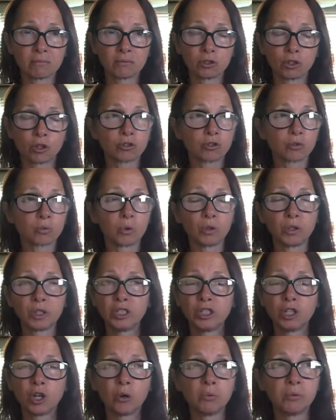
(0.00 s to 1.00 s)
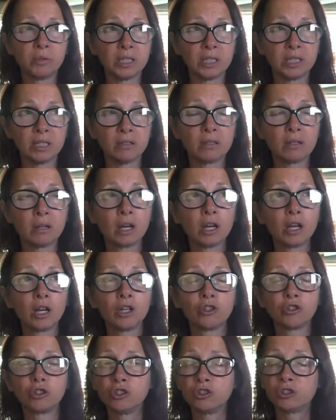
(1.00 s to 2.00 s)
There's really no need
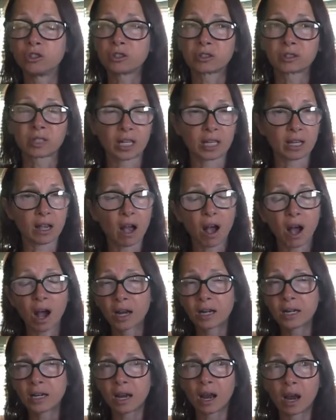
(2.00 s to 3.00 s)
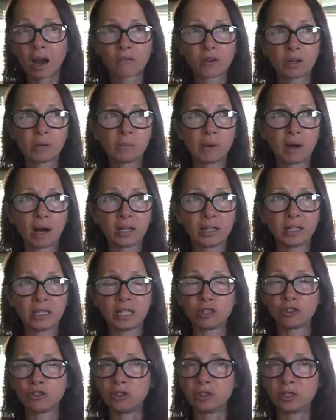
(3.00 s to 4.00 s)
she's just saying hi to
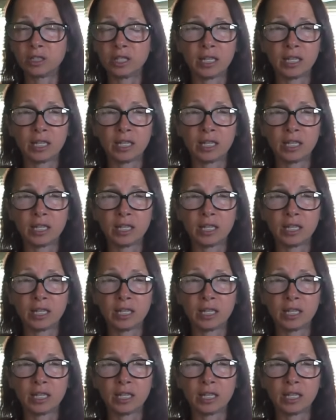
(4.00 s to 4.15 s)
everybody and she's